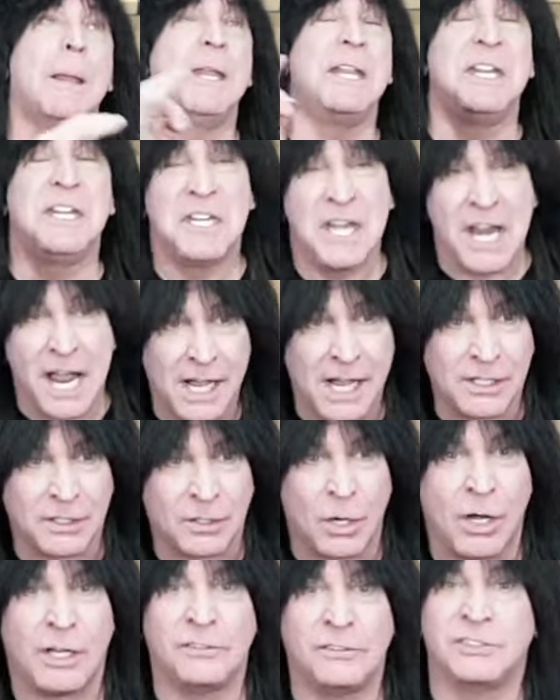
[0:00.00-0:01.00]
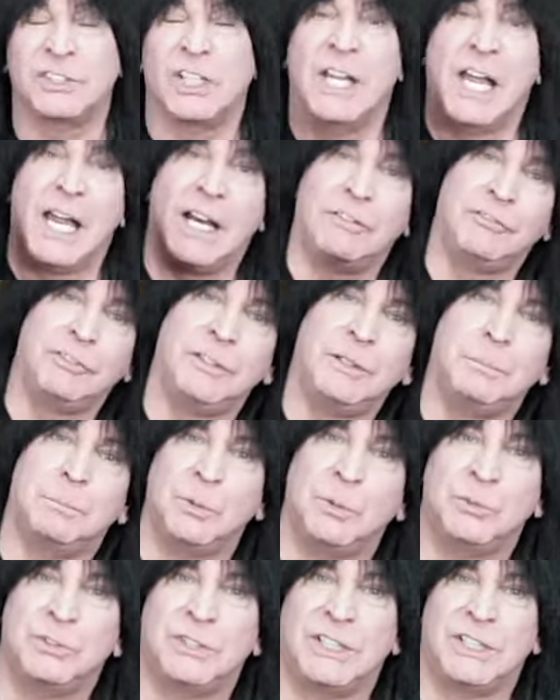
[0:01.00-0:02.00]
Knockoffs, every
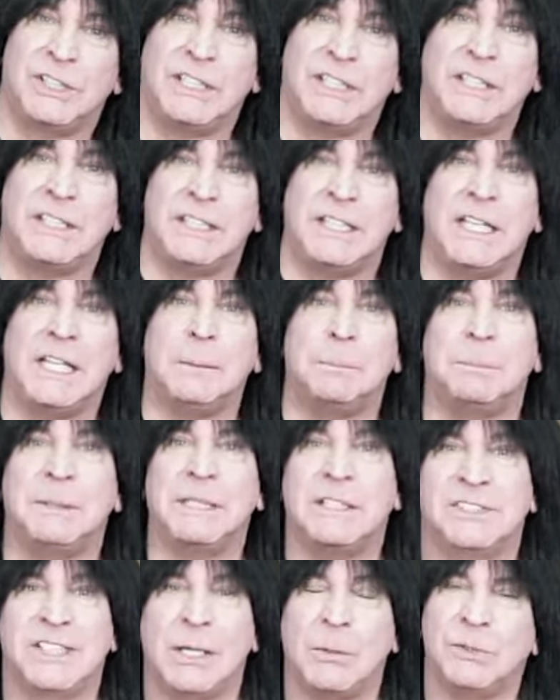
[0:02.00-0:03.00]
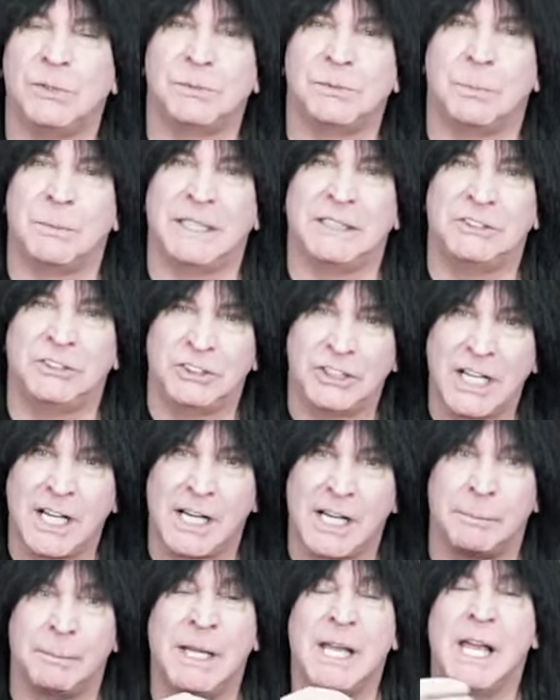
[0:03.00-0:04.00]
boutique amp, because that was my
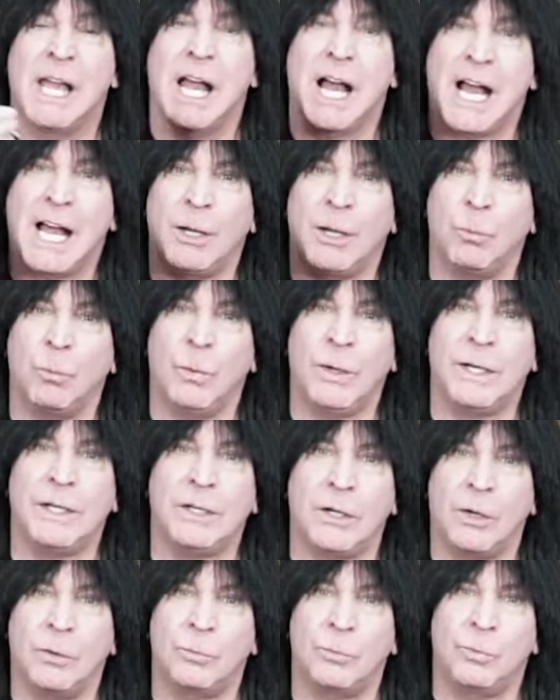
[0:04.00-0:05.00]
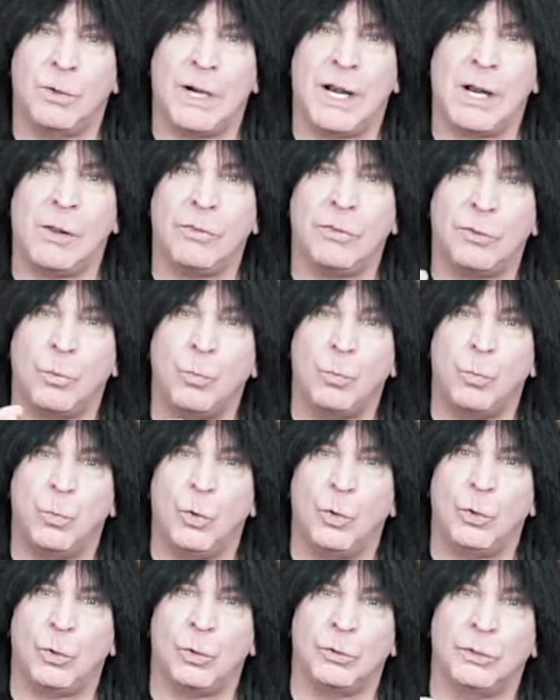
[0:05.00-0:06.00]
job. I went around the
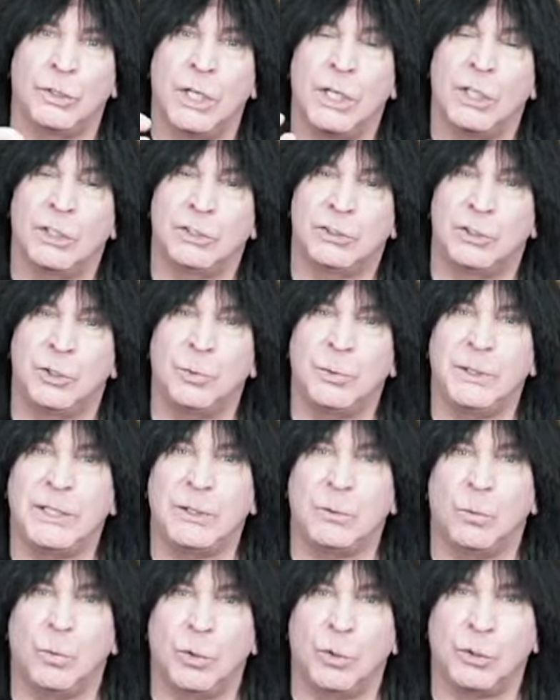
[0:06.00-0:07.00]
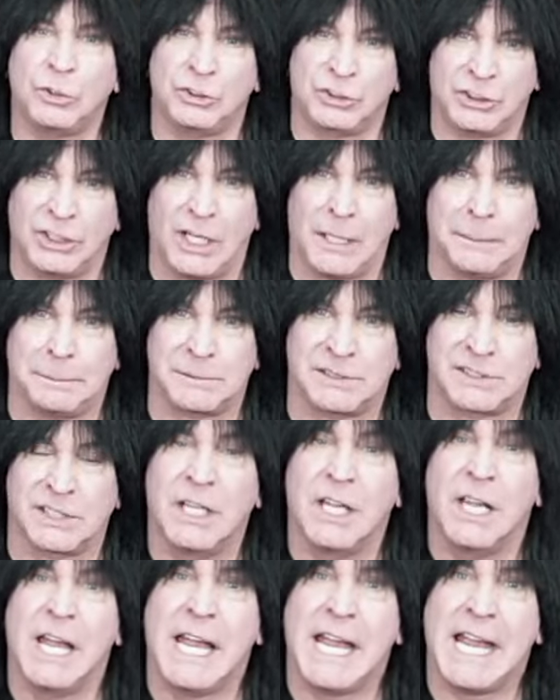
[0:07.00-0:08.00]
world doing workshops.
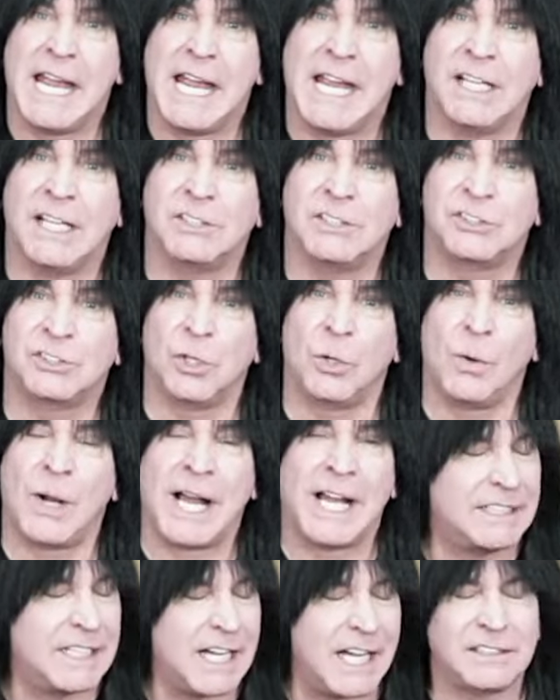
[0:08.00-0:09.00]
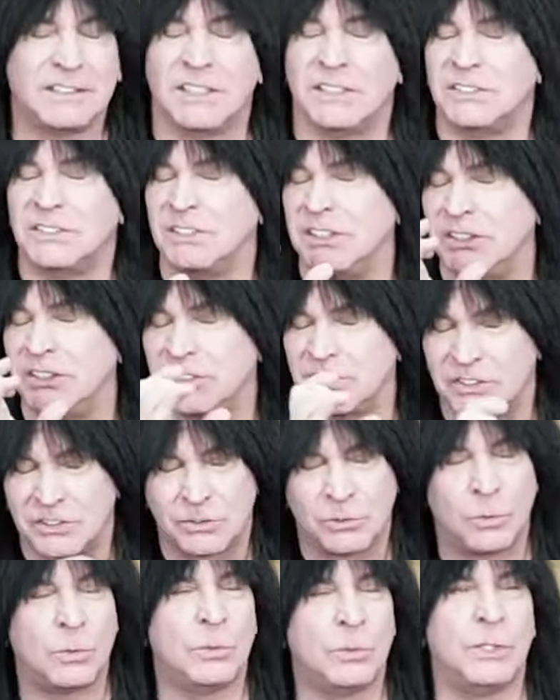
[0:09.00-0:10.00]
And so I got to see
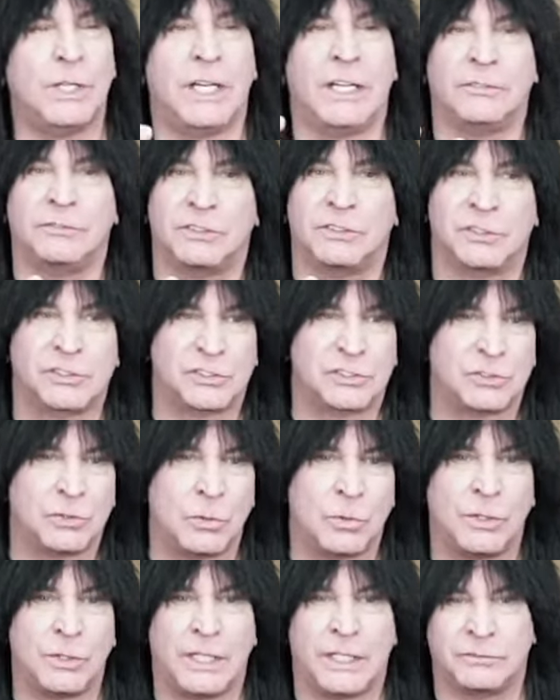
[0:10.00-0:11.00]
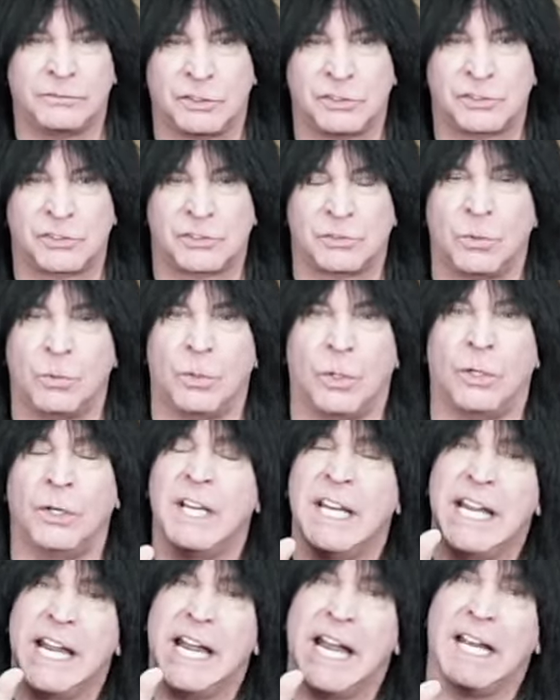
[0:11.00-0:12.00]
store after store after store.
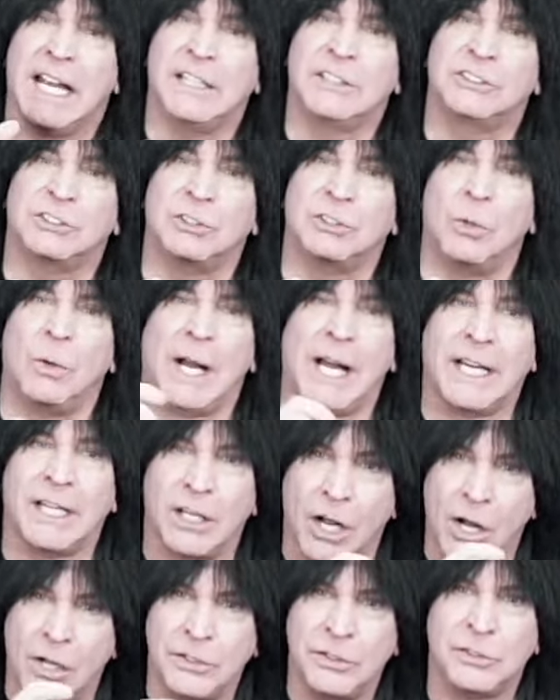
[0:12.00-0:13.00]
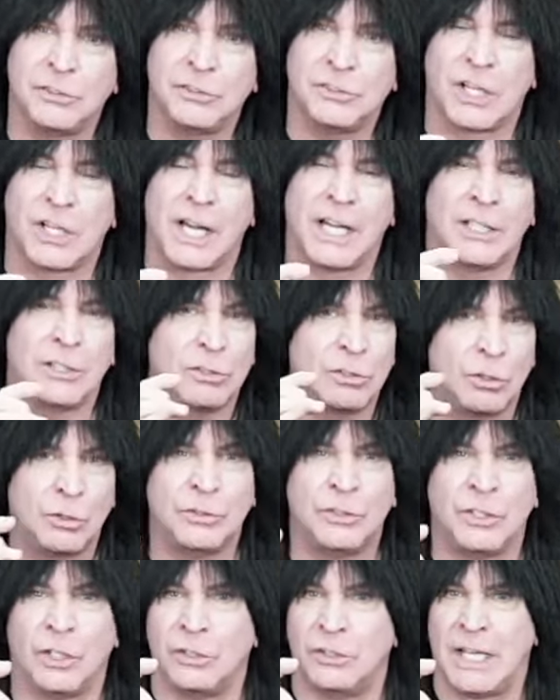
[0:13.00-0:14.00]
And so I
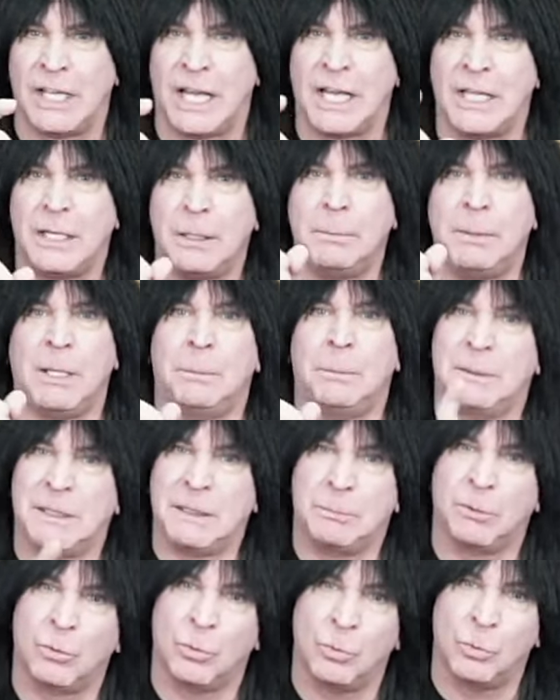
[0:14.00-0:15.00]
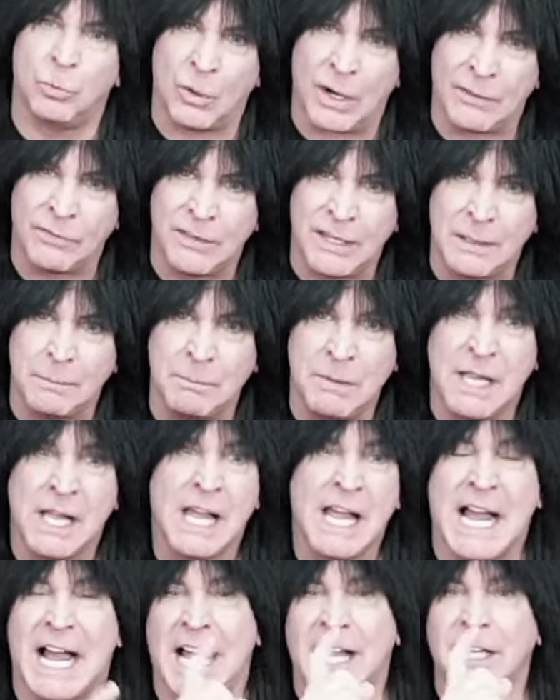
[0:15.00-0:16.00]
learned a lot about people who run them.
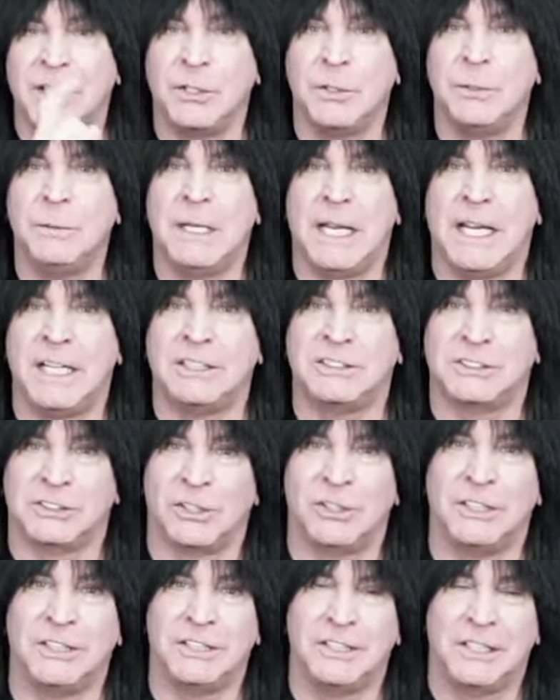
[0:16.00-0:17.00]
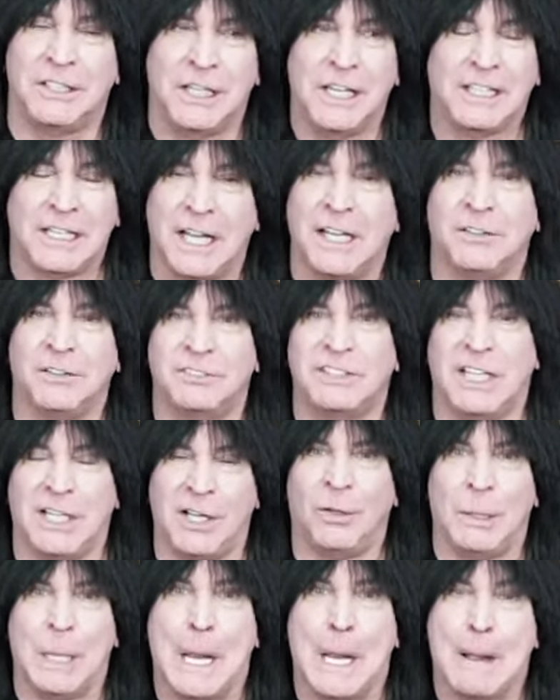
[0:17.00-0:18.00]
I could actually kind of
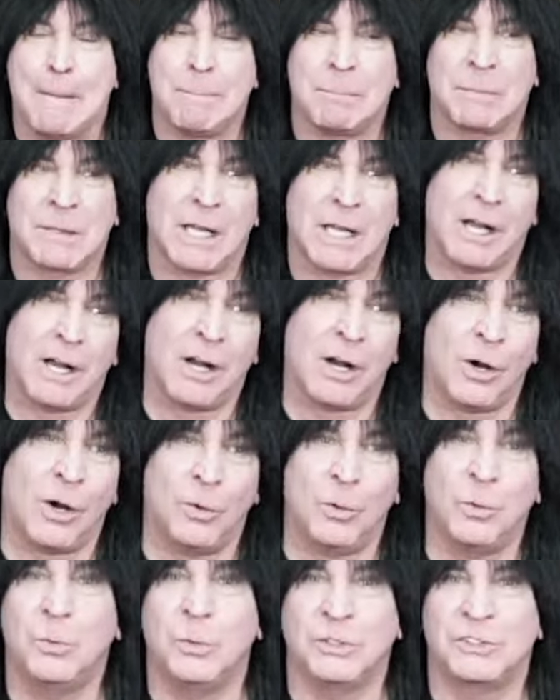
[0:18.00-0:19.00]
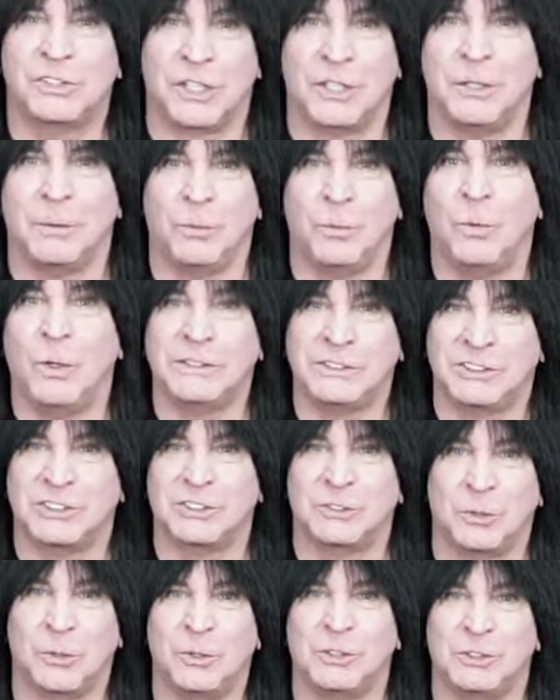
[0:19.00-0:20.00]
tell what
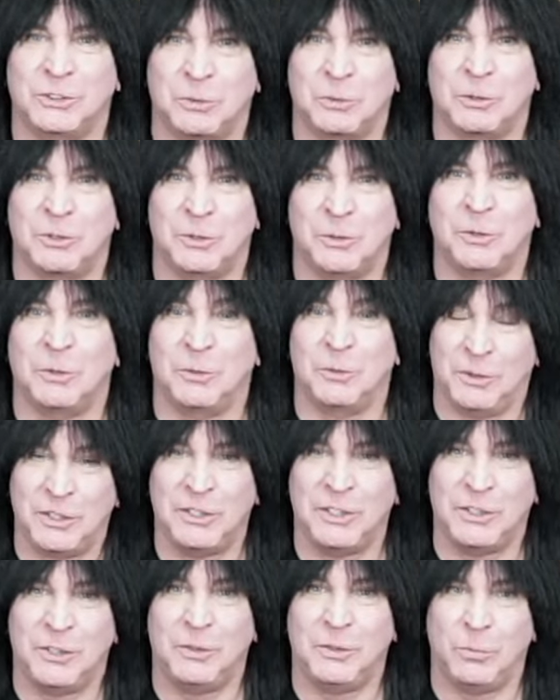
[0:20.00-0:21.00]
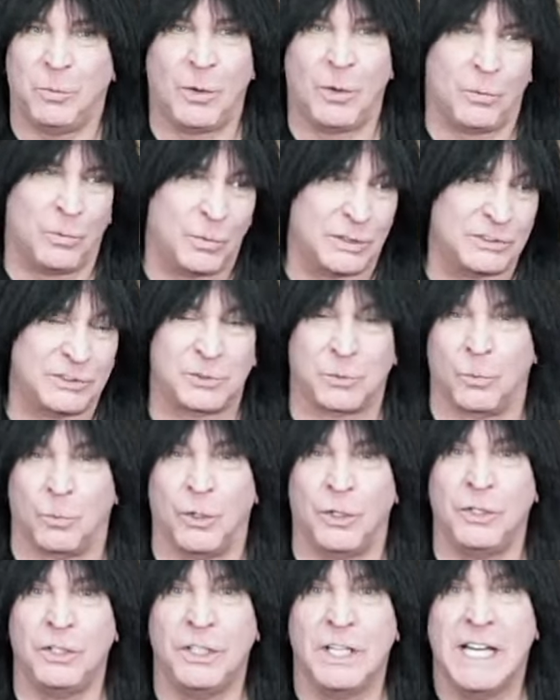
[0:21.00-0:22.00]
stores were doing really good, what ones
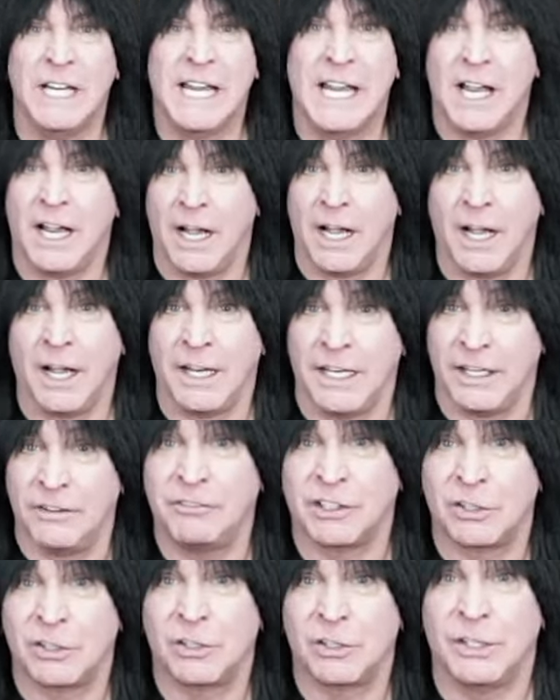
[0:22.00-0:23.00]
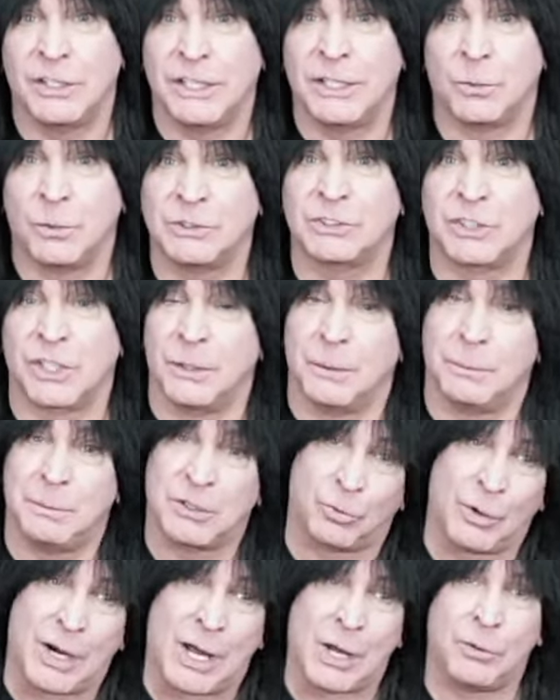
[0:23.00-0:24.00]
weren't, if a clinic was going to be
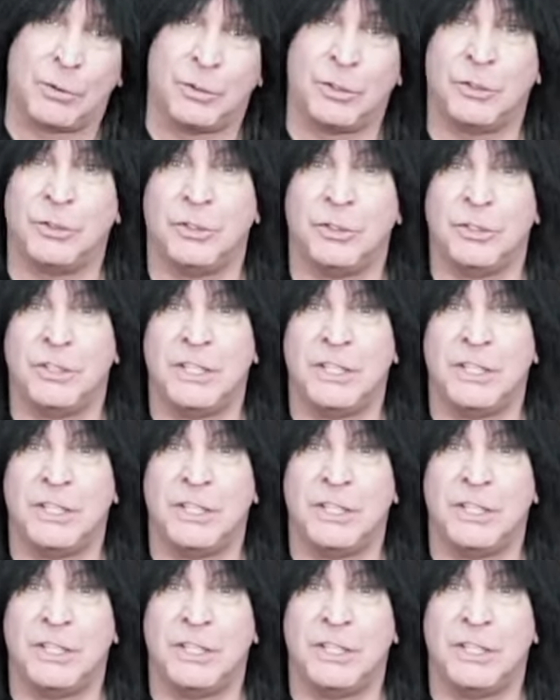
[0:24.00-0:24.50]
crowded